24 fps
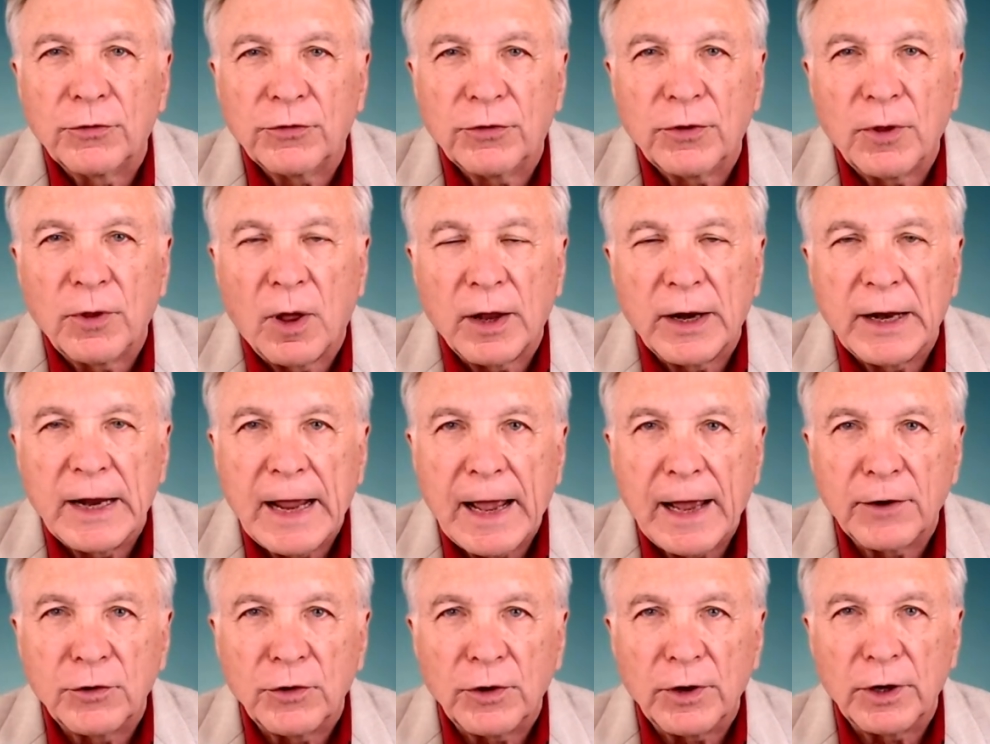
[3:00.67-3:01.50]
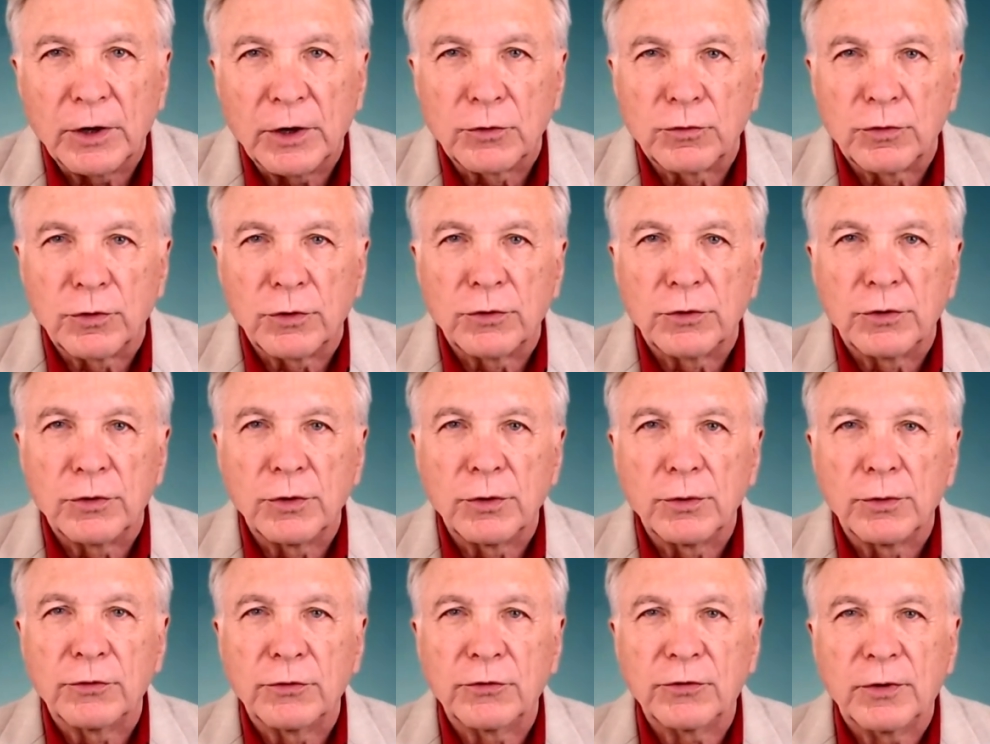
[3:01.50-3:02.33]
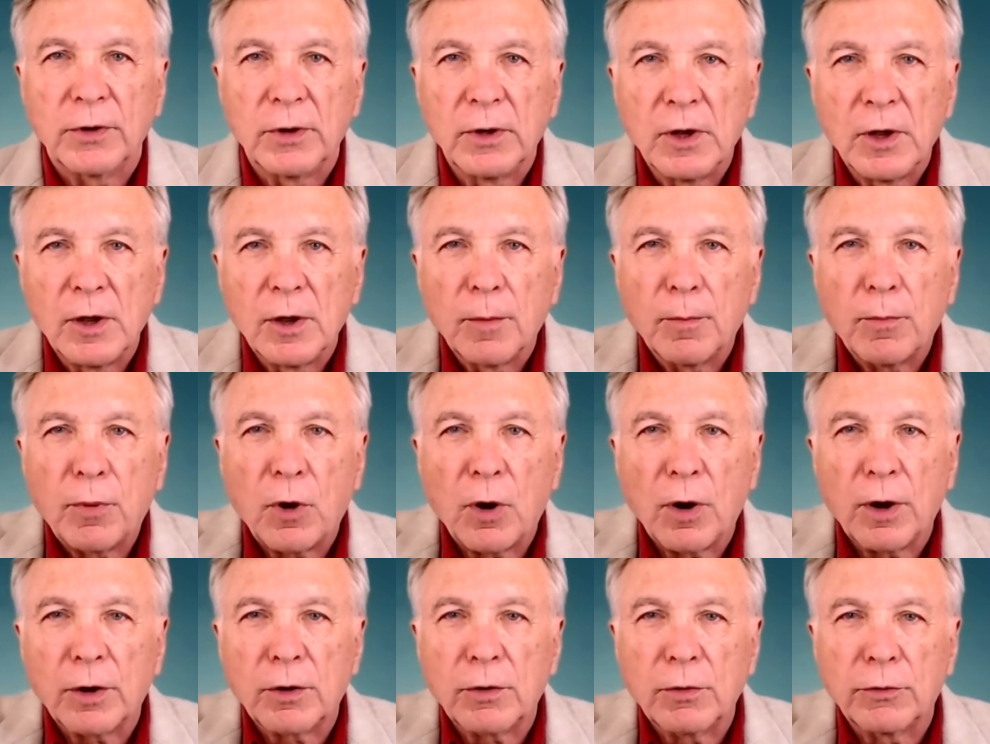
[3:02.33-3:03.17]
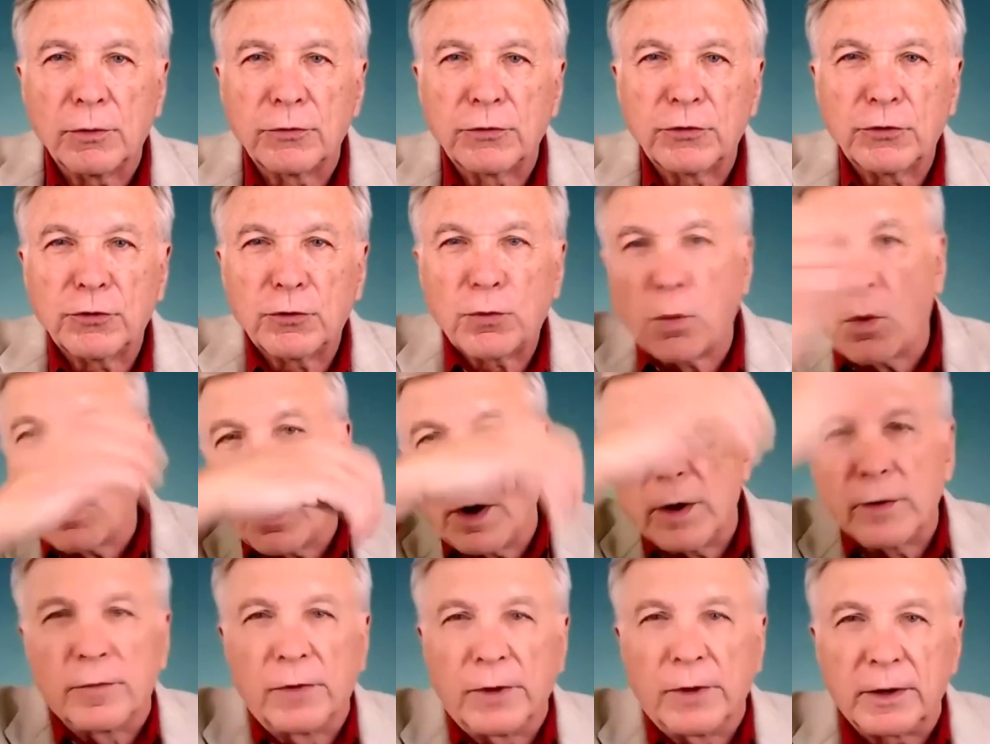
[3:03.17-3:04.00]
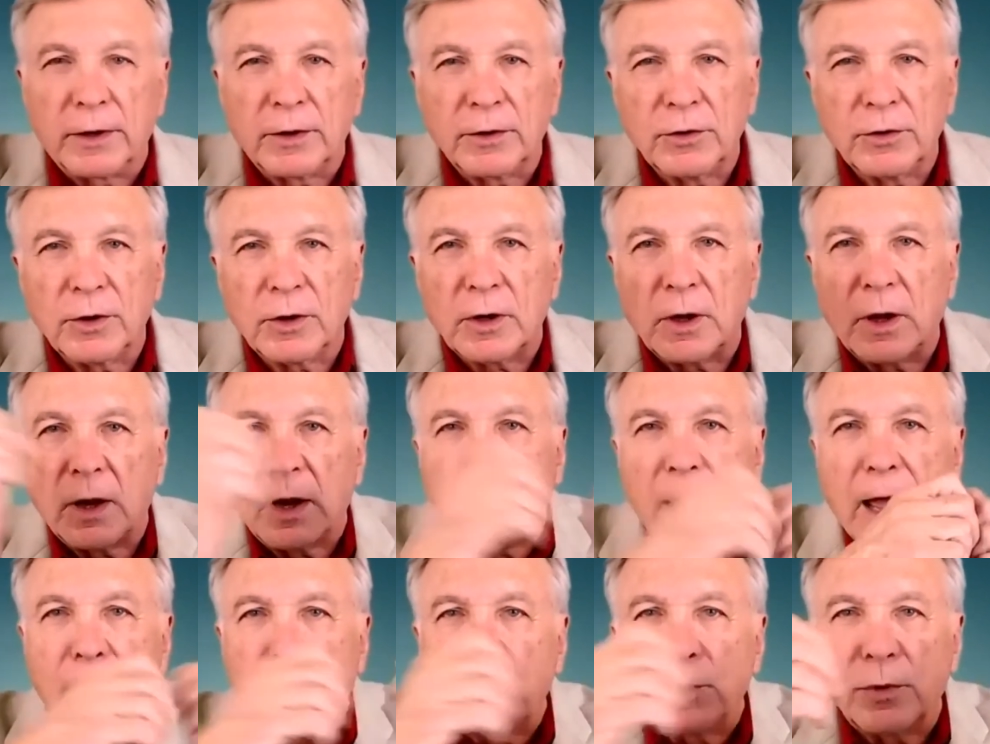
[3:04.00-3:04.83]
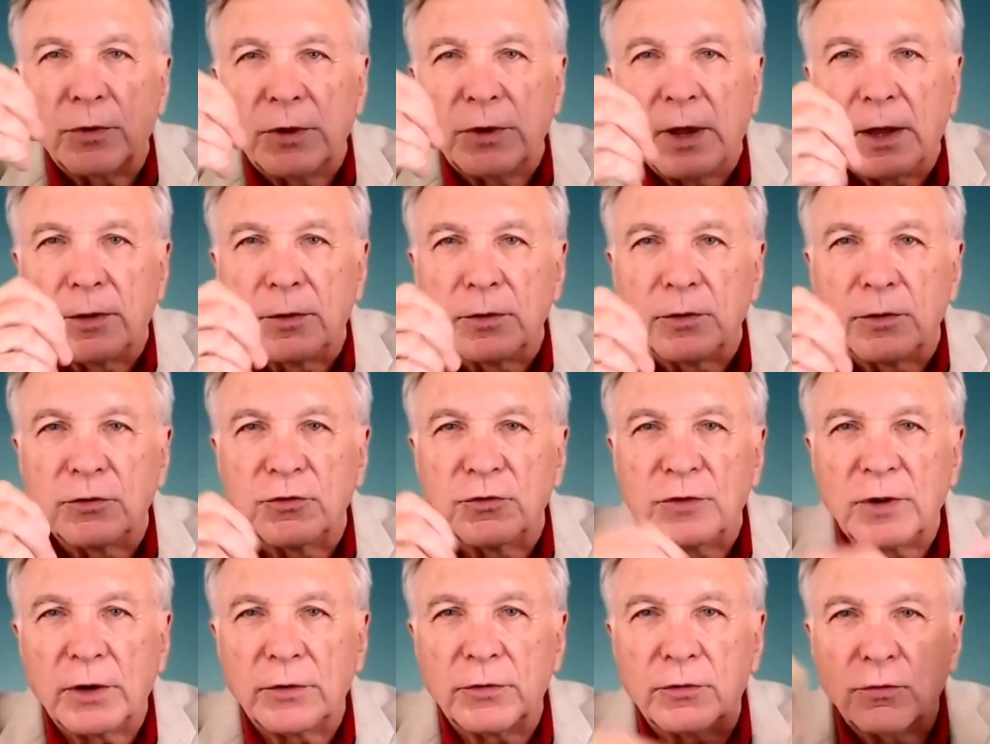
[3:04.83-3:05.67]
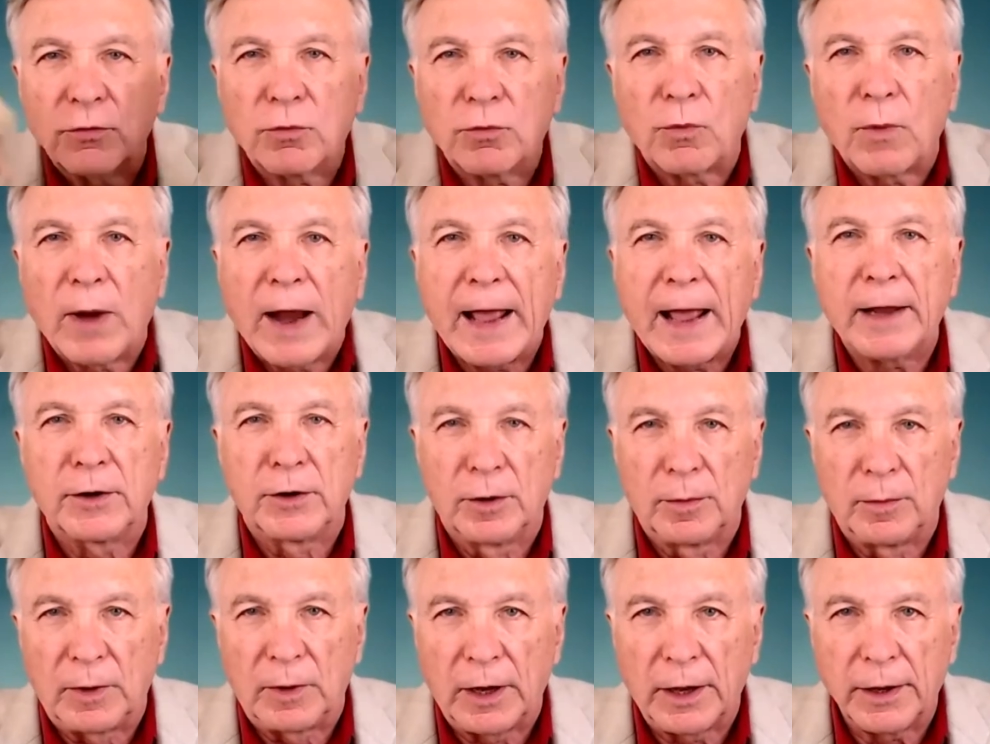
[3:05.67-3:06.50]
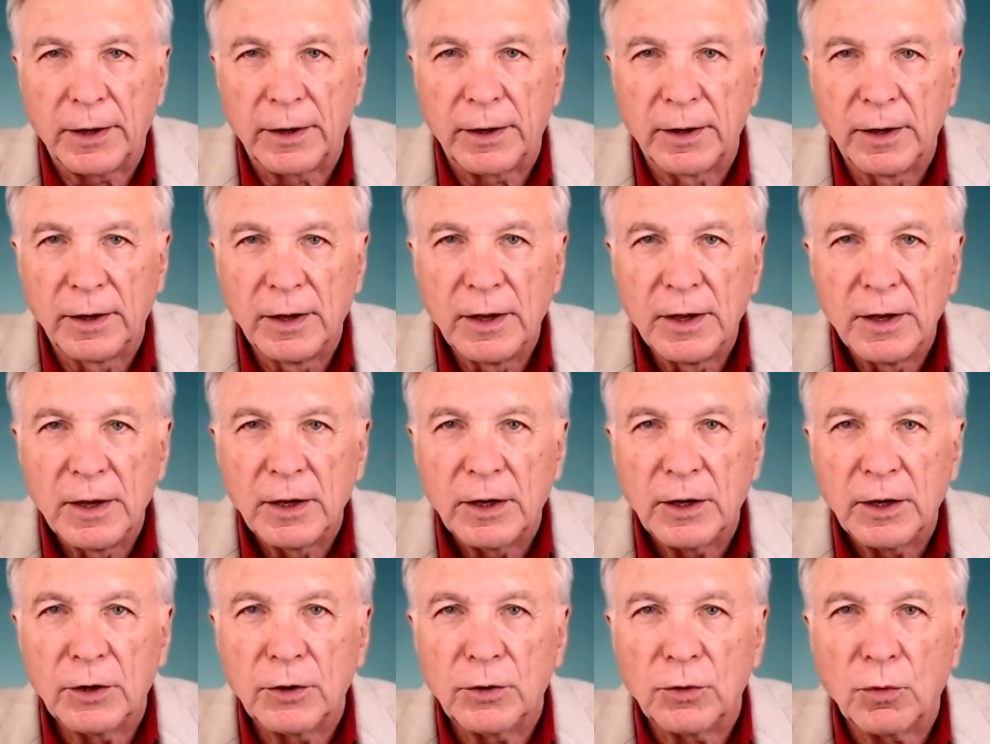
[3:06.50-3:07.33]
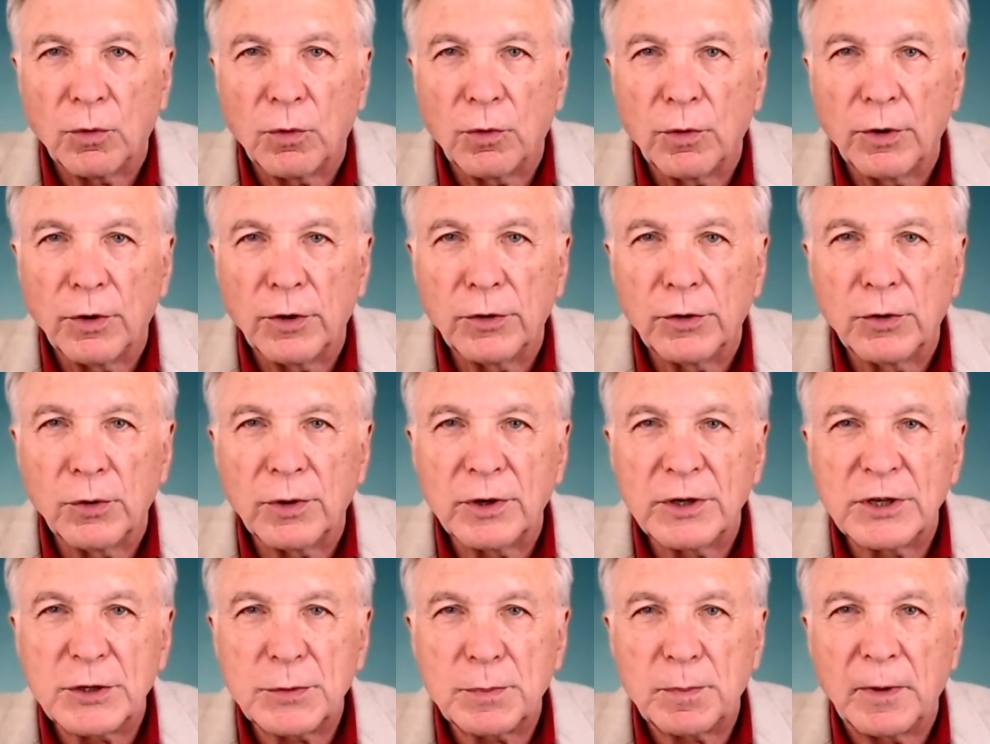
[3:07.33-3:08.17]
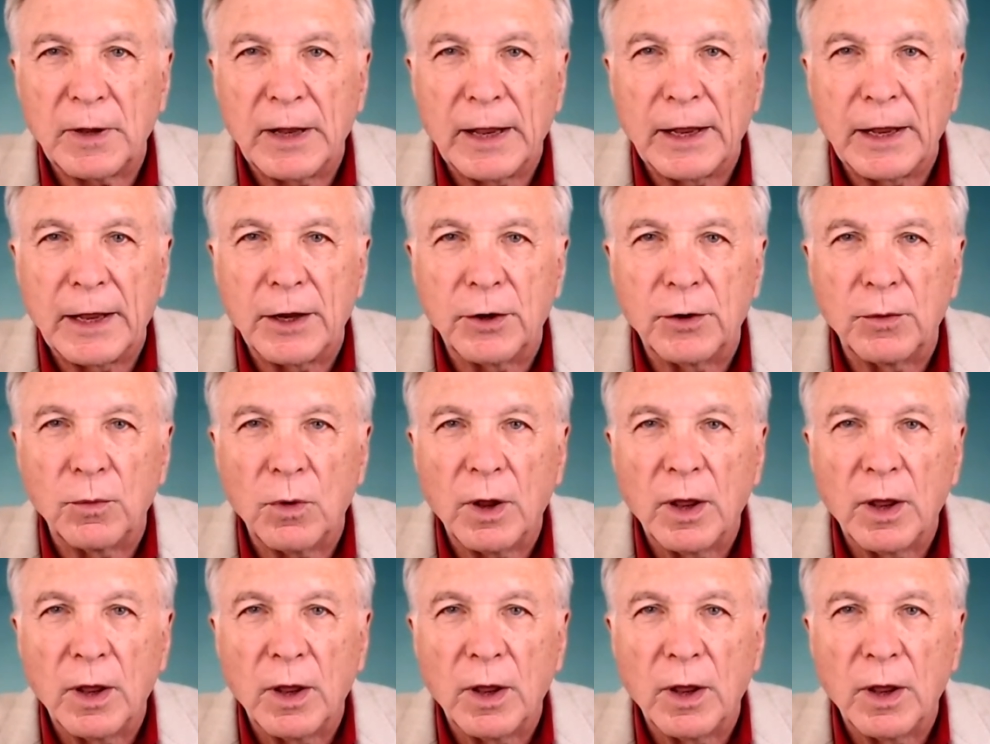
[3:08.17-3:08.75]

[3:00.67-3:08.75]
thought he had to introduce particles swerving to collide with others just randomly in order to explain